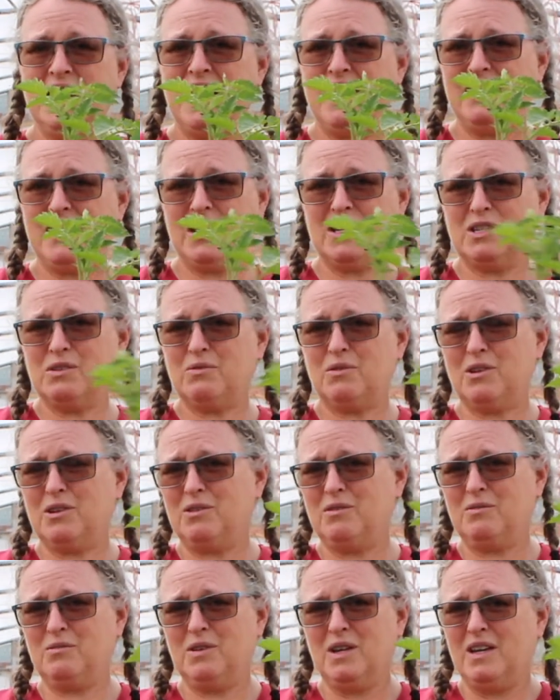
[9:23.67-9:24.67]
And that's where
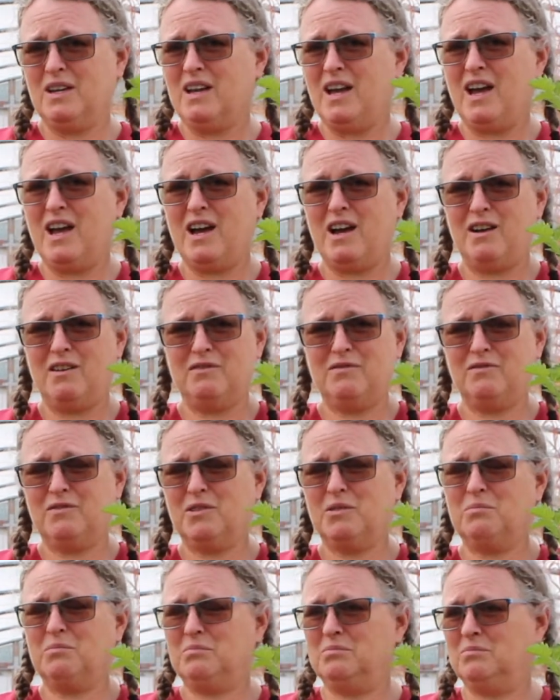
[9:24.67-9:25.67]
you have
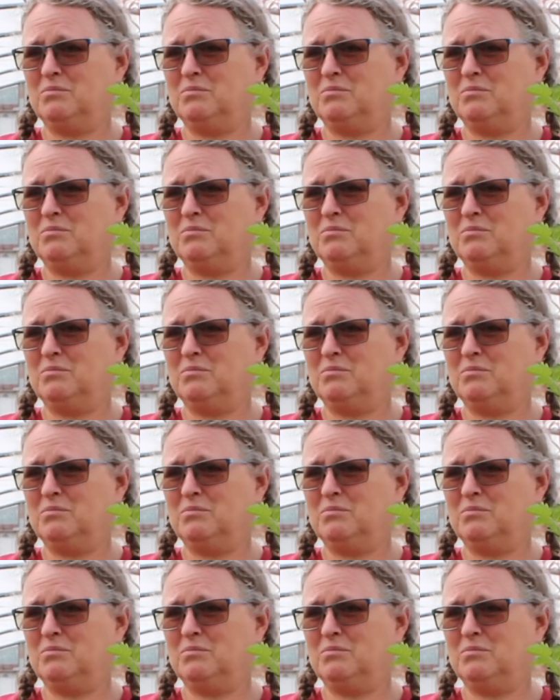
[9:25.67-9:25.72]
the